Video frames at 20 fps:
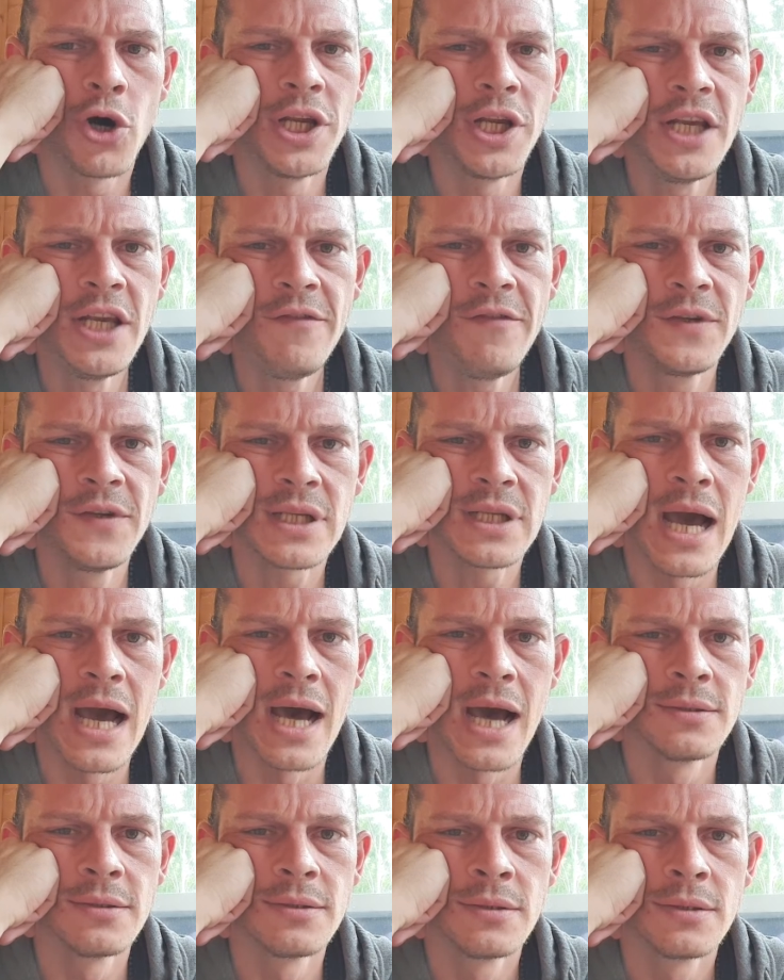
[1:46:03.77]

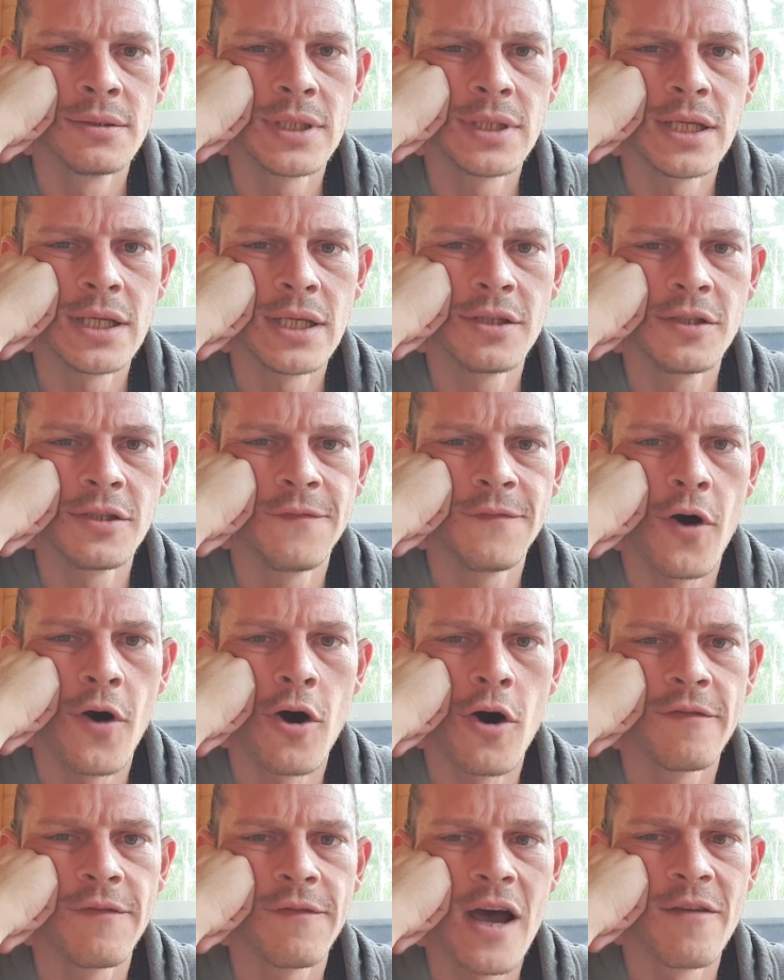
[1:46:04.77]
etherscan says there's
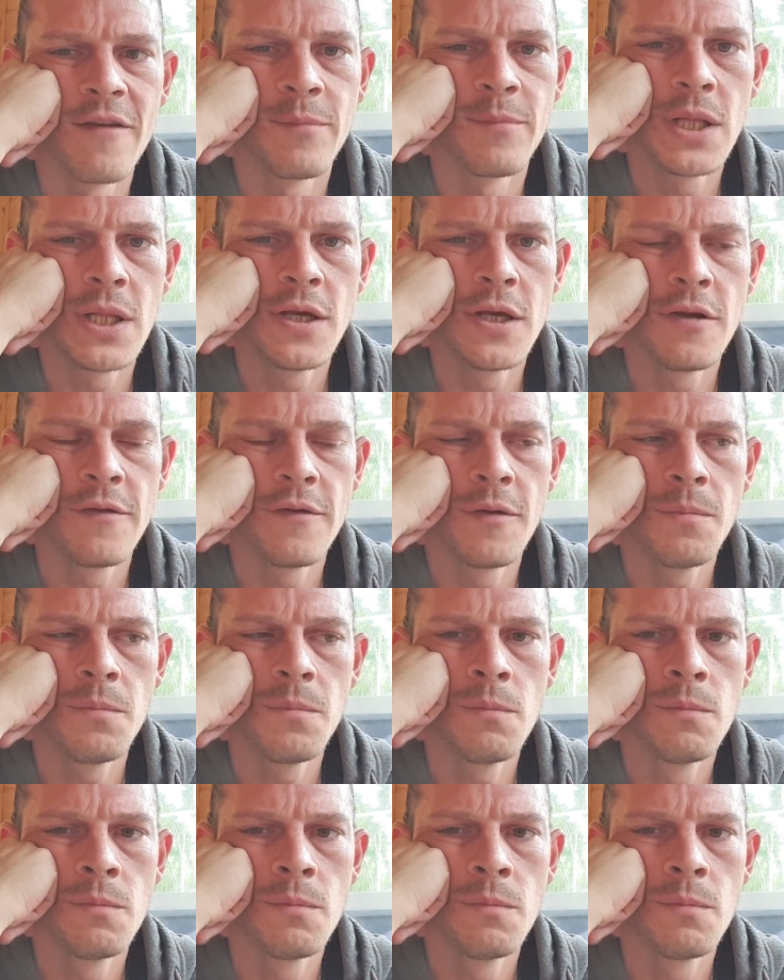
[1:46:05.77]
45 million of them